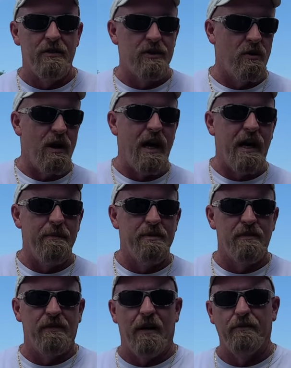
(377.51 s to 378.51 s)
So I'm
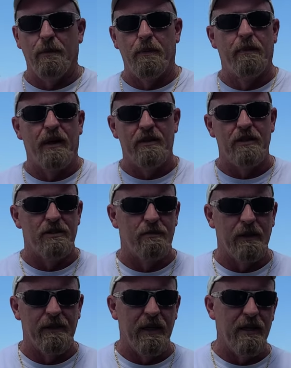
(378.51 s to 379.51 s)
Survival Preparedness for
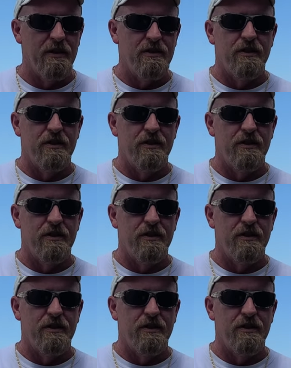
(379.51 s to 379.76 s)
Beginners.